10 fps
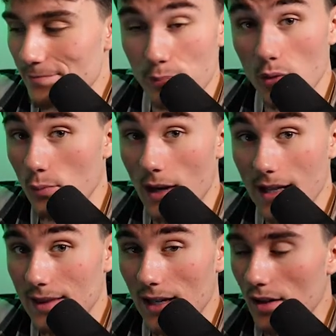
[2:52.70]
Boom,
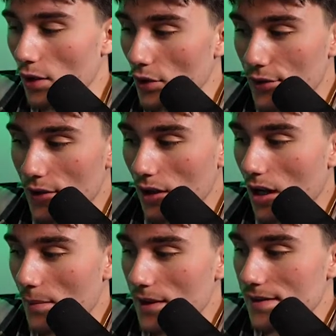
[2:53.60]
right there. Go through the
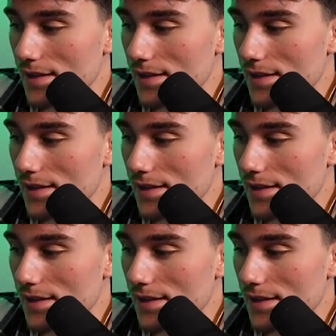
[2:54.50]
comments.